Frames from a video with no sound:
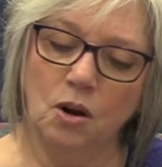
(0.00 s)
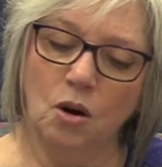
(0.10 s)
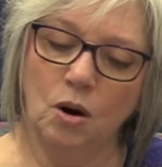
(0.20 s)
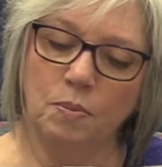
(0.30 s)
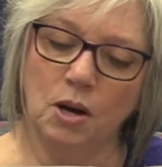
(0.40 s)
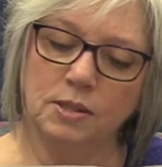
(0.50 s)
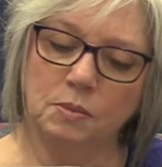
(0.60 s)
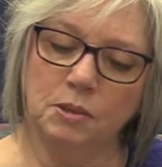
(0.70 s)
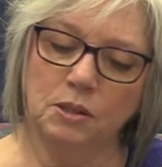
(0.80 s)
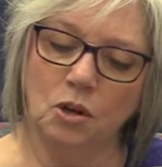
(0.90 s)
or
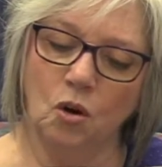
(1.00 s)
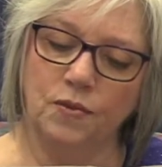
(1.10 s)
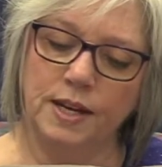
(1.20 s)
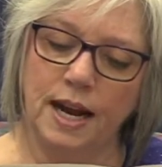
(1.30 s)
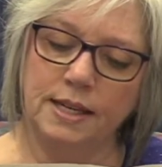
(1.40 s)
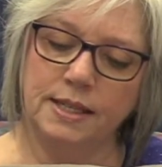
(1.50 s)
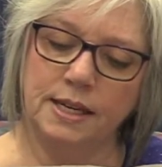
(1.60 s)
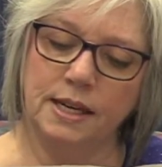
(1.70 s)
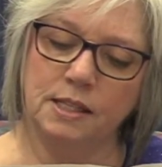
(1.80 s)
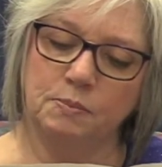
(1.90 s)
possible COVID-19
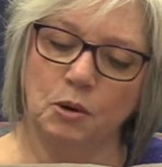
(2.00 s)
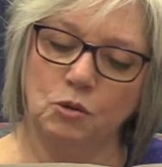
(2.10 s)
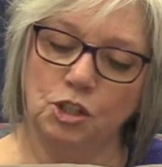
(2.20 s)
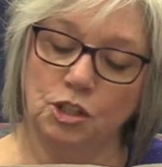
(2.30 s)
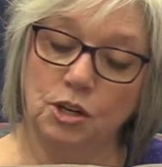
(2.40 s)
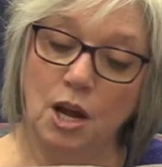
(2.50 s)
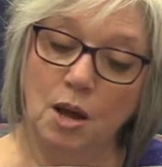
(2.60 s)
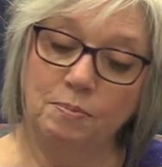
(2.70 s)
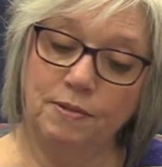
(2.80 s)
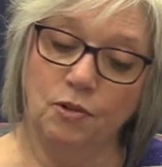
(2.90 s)
exposure
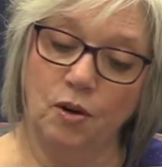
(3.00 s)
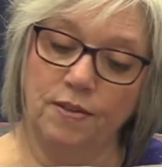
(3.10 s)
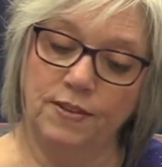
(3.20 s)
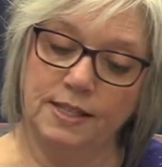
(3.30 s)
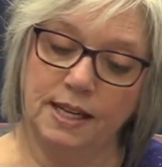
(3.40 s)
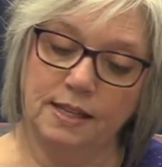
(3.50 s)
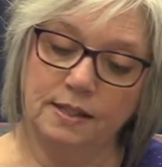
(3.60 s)
before the visit.